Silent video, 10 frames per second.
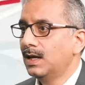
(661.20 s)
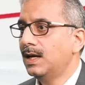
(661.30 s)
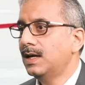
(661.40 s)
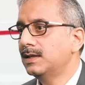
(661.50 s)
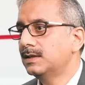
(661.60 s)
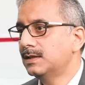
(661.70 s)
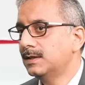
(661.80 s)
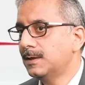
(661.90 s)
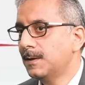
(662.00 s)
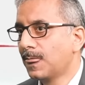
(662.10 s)
And
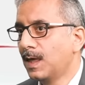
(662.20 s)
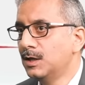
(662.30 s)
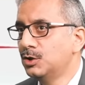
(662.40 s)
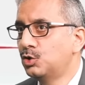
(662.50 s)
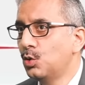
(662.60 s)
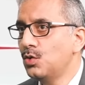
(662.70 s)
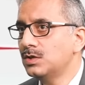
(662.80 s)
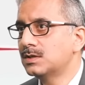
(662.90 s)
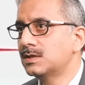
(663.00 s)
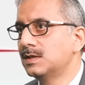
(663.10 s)

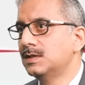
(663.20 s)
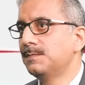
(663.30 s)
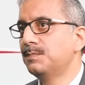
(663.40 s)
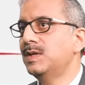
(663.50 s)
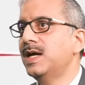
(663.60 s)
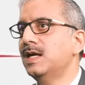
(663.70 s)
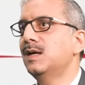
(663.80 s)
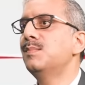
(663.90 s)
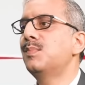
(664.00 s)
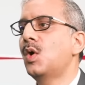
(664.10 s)
those play an
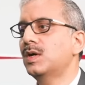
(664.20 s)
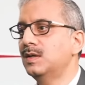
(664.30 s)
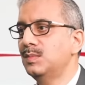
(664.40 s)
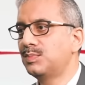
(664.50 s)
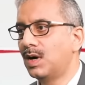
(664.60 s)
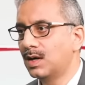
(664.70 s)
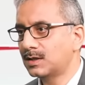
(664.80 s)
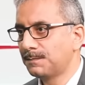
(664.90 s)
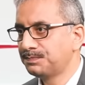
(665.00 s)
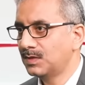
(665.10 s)
important
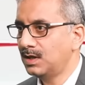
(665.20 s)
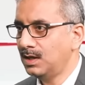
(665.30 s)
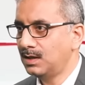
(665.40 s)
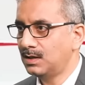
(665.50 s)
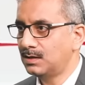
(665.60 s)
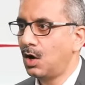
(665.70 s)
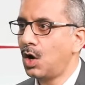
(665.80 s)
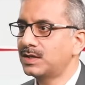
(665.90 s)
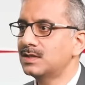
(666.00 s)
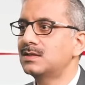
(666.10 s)
part in
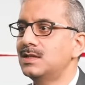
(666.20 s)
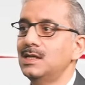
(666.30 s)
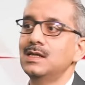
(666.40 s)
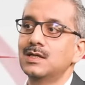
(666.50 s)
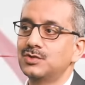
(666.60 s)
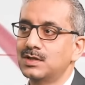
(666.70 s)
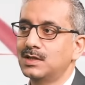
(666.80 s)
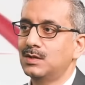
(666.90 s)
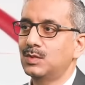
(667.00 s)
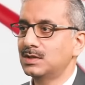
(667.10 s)
orchestrating a
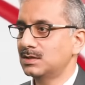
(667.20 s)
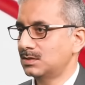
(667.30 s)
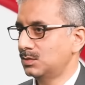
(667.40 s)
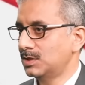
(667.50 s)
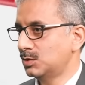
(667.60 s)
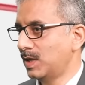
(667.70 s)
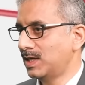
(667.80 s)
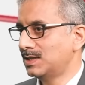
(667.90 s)
journey which is very